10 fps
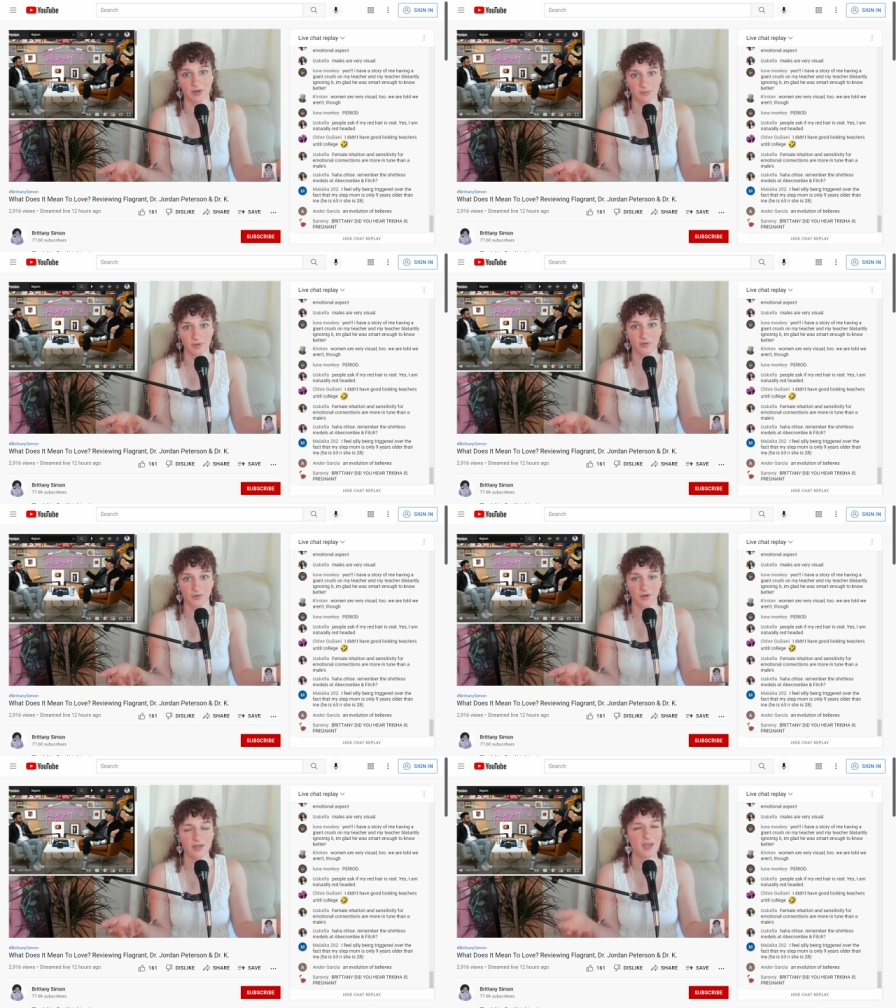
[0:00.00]
are
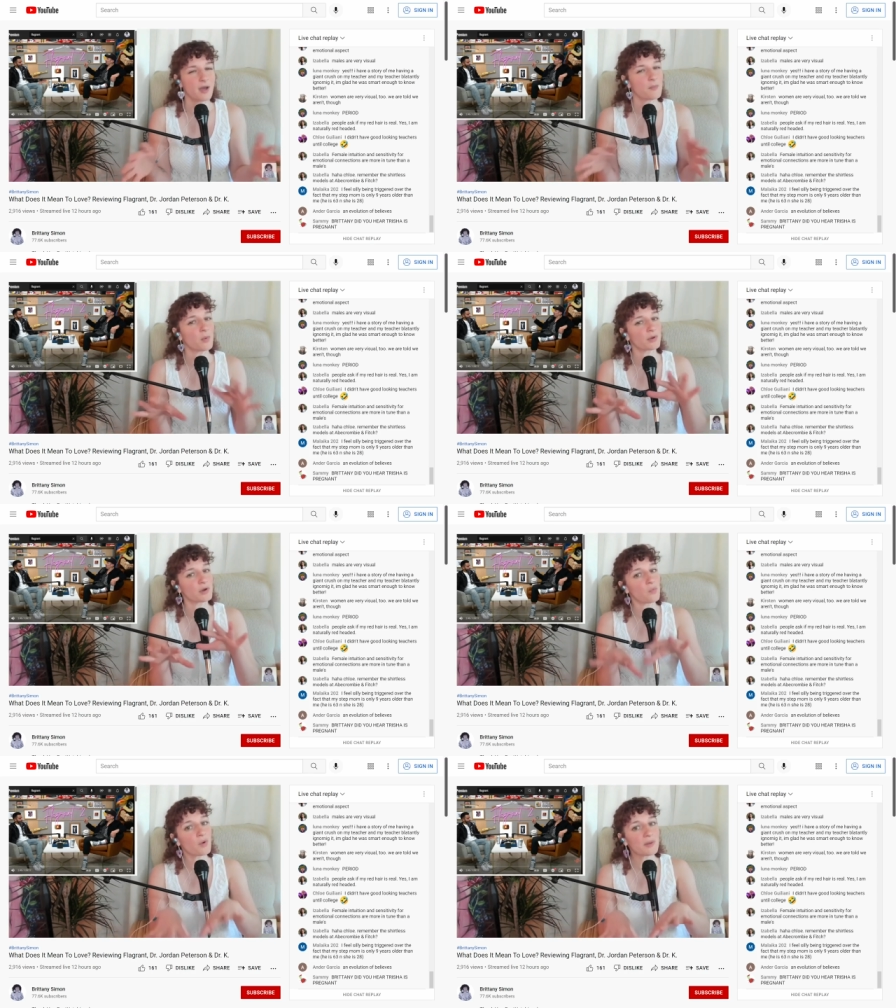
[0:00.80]
beautiful. But when
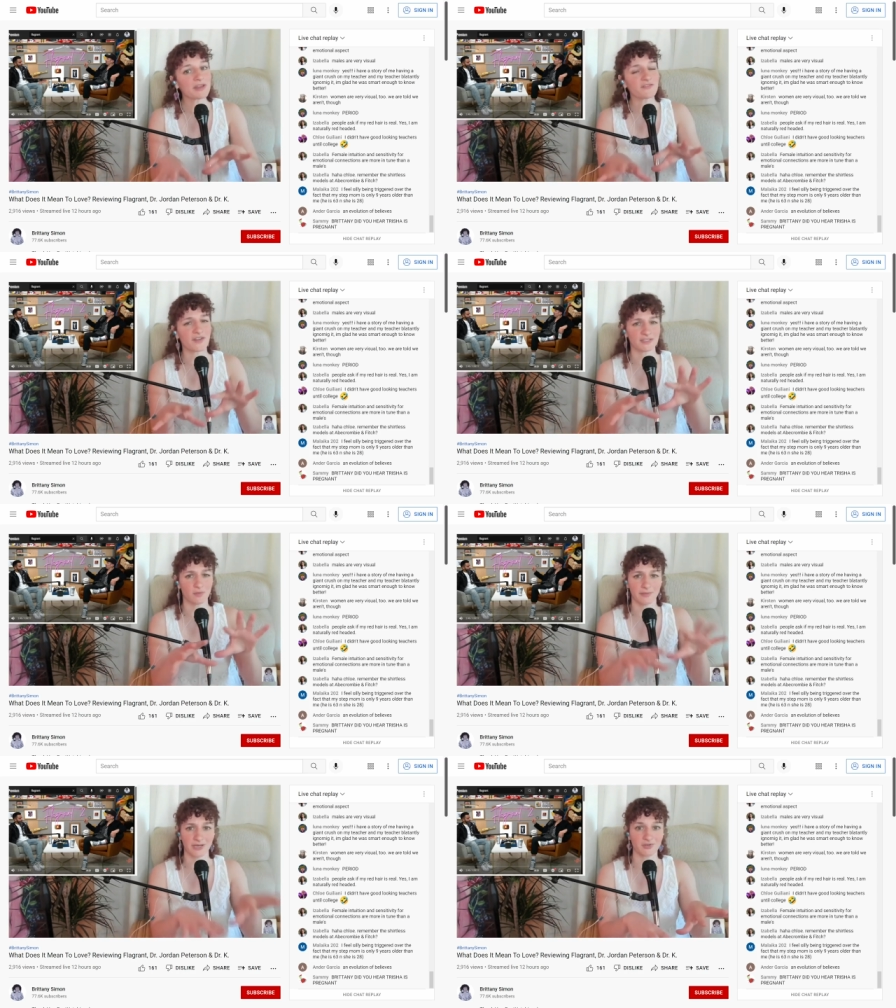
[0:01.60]
a woman finds a
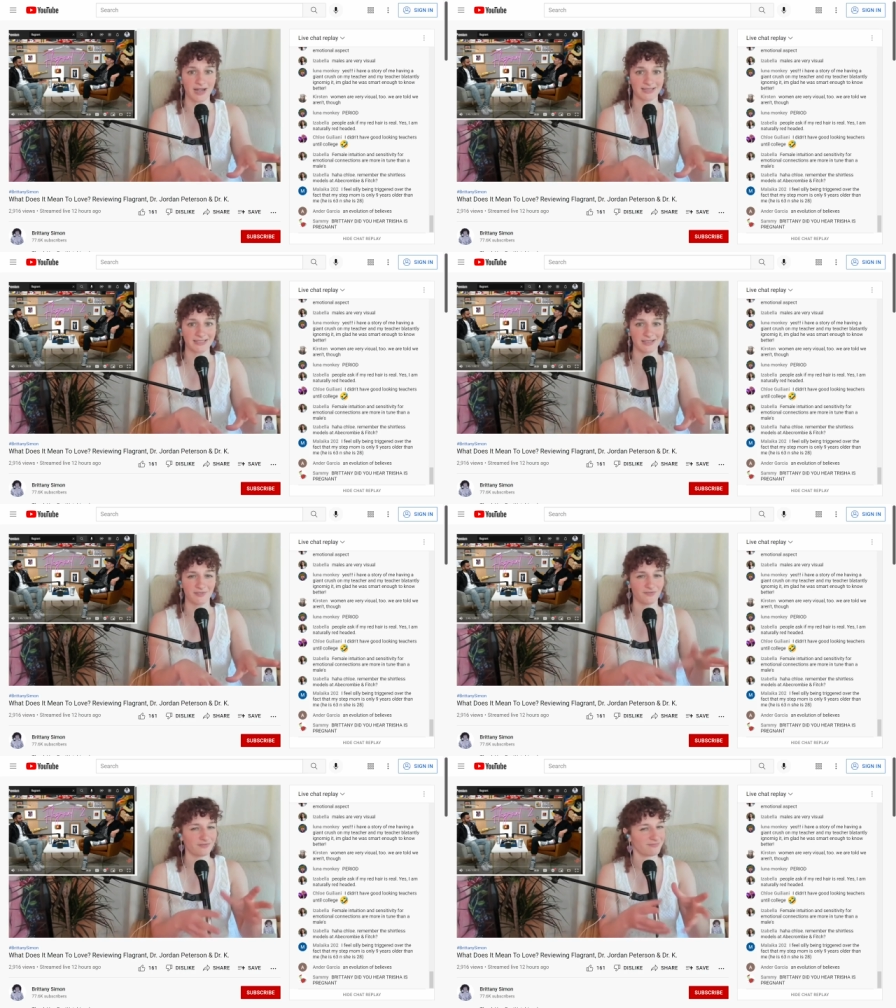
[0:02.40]
woman
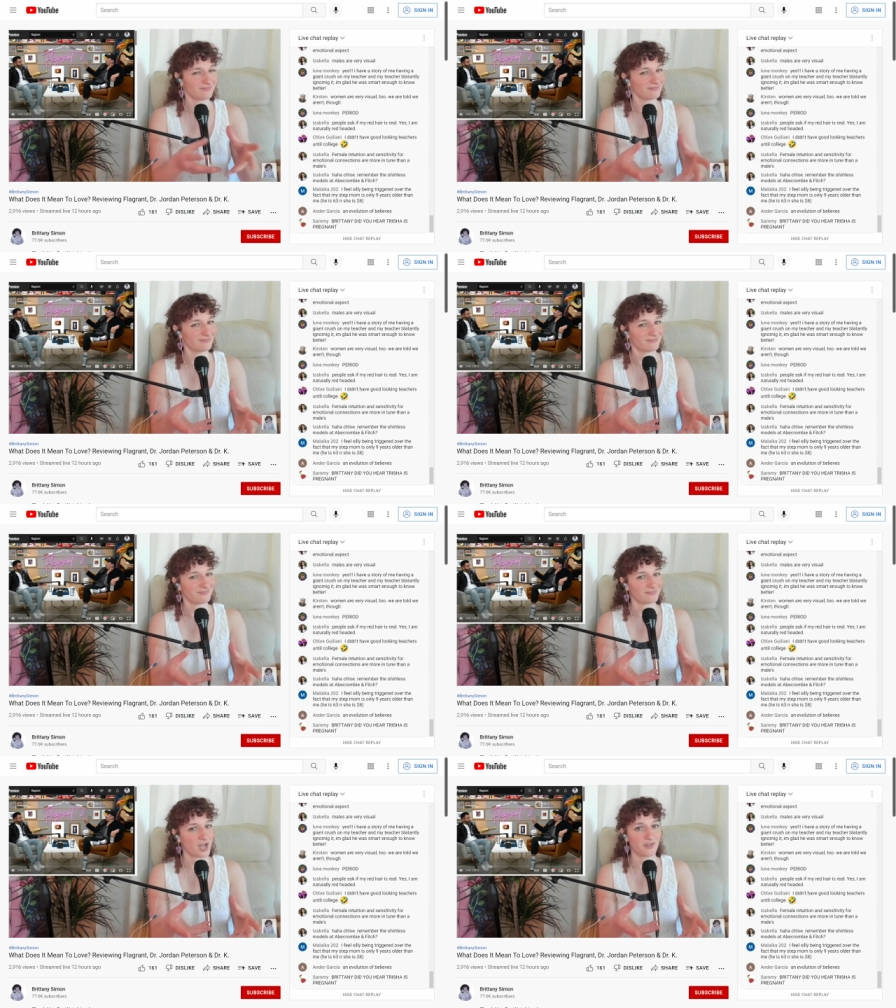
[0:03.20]
attractive,
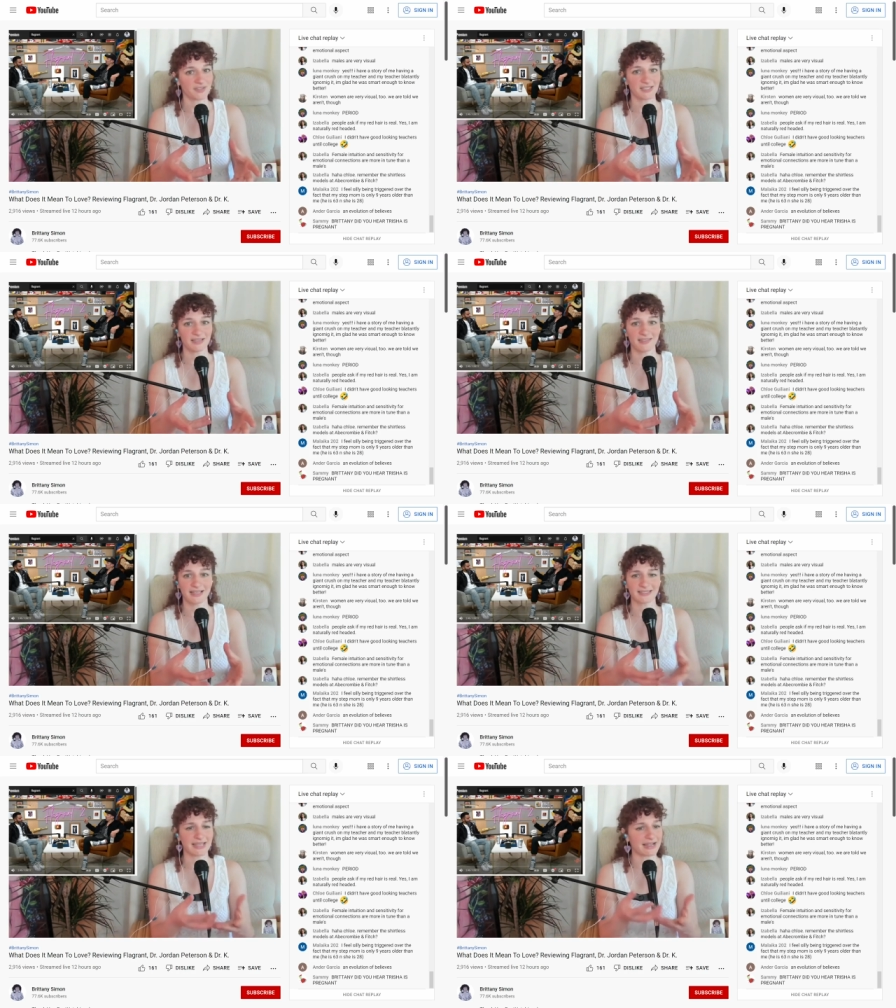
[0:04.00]
all of a sudden
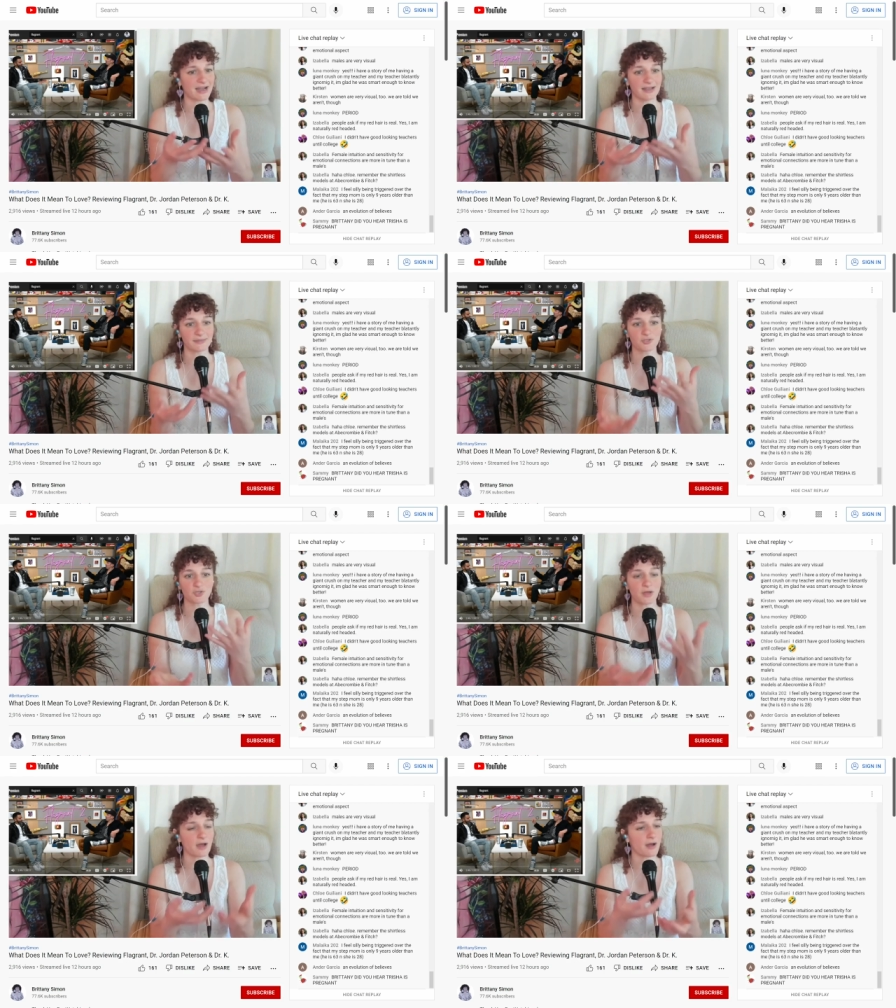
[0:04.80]
that's like a,
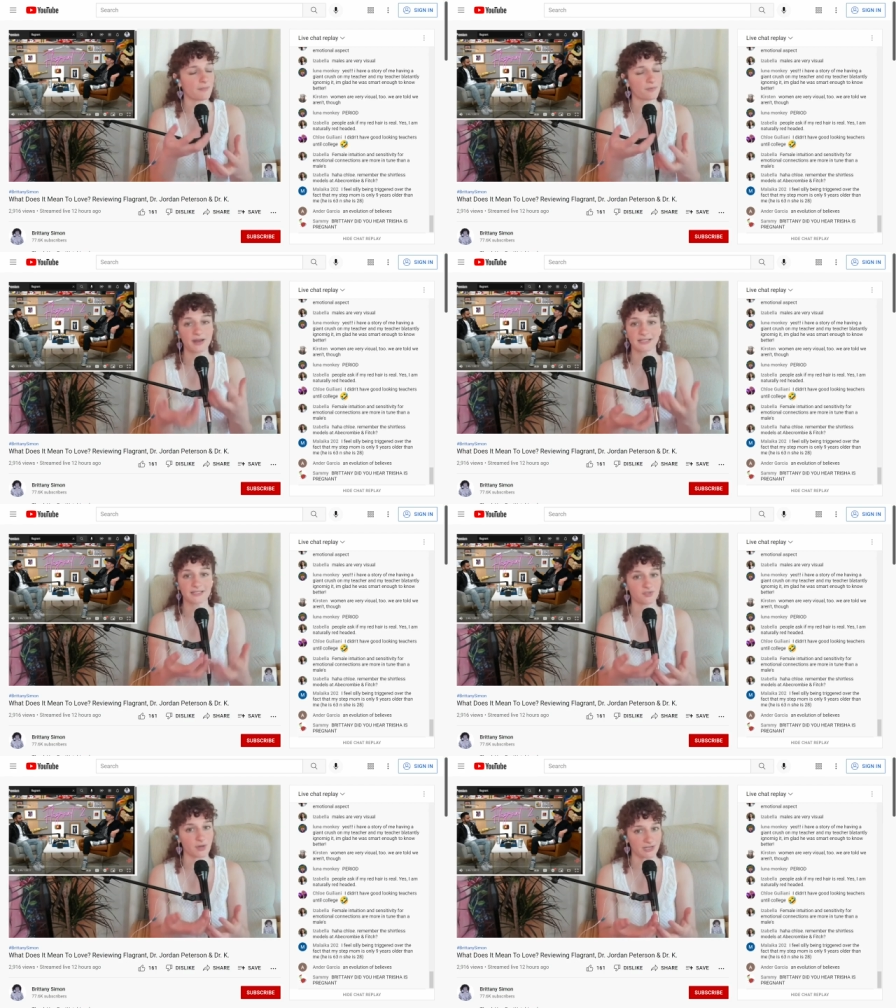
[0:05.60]
a product
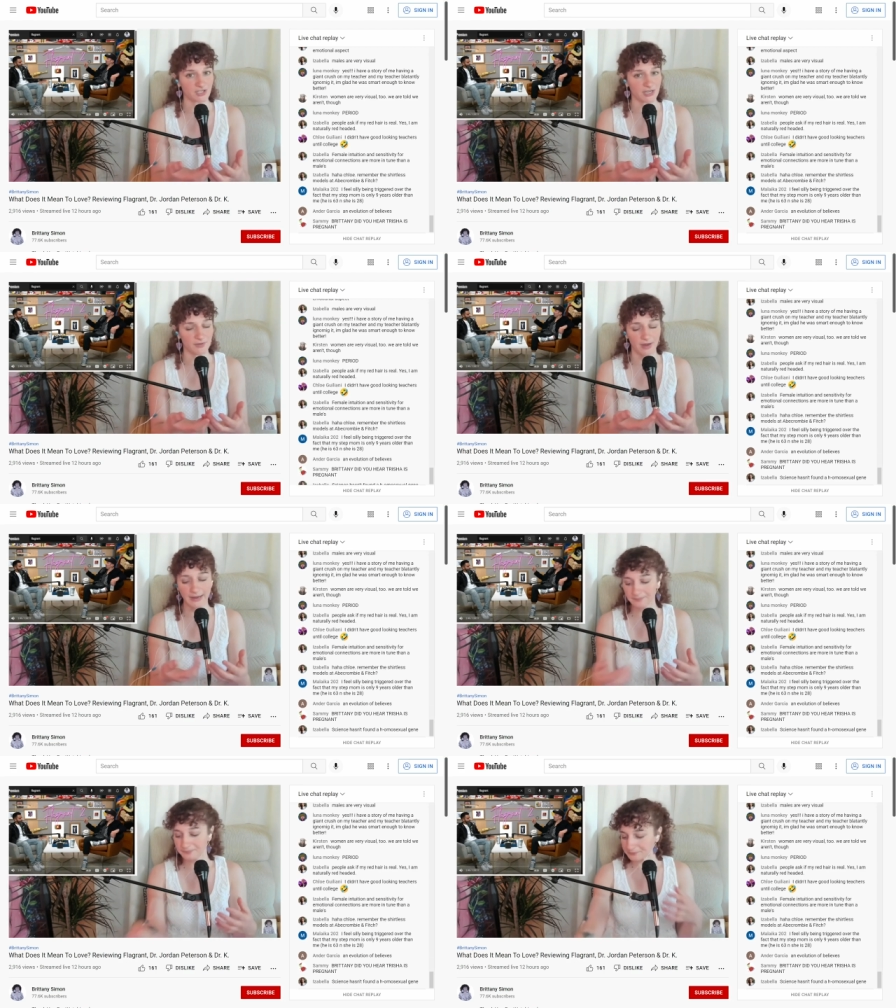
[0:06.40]
of tragedy, right?